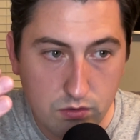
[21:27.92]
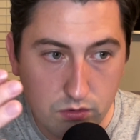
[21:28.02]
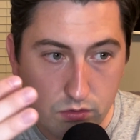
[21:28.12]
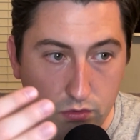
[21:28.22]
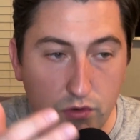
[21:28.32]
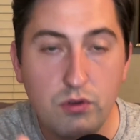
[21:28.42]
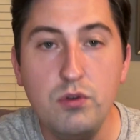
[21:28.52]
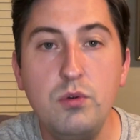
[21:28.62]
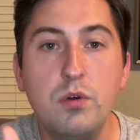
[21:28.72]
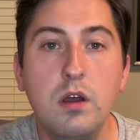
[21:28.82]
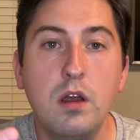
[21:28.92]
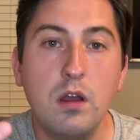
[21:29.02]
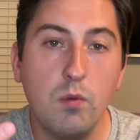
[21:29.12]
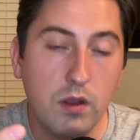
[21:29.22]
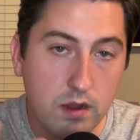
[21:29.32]
Do
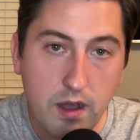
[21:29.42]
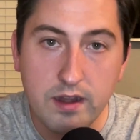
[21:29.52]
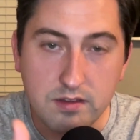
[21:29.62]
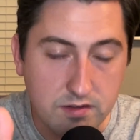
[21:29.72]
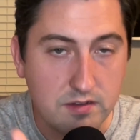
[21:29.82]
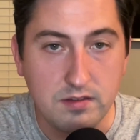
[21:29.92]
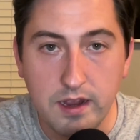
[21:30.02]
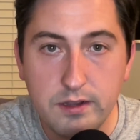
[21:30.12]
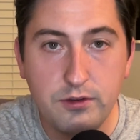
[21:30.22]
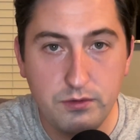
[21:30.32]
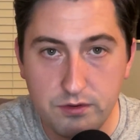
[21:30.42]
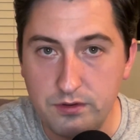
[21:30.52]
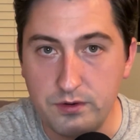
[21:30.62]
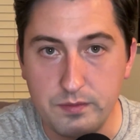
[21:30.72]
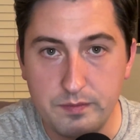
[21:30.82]
what God has designed you to
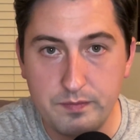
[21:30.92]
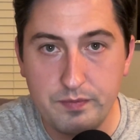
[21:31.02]
do.